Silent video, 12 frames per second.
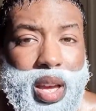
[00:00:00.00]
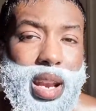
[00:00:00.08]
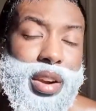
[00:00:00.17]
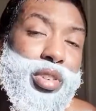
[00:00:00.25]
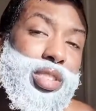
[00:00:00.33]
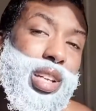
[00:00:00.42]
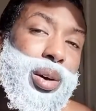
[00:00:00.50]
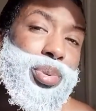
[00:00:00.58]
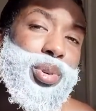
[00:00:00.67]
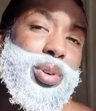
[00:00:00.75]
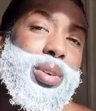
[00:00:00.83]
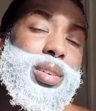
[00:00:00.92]
Like, for
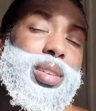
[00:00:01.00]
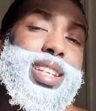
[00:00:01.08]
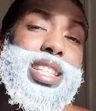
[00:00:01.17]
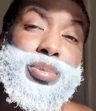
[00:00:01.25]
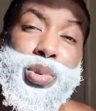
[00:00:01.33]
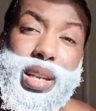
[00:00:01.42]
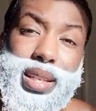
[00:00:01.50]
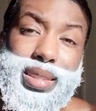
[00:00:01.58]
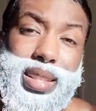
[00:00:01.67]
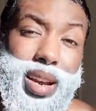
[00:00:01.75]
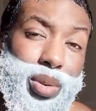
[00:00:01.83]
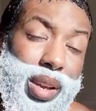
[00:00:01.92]
example, let's just break this
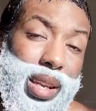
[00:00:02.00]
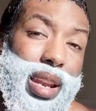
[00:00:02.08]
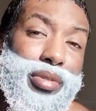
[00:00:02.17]
down quickly. Like, for